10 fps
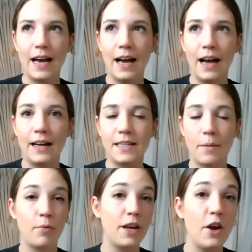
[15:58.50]

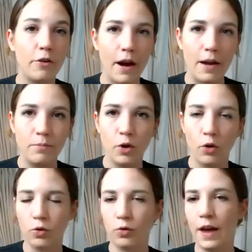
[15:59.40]
Tempranillo grape,
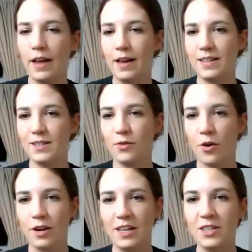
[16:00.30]
not called that here, it's
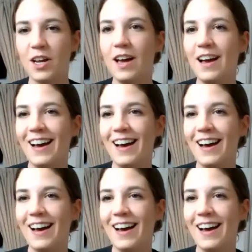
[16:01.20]
Roriz.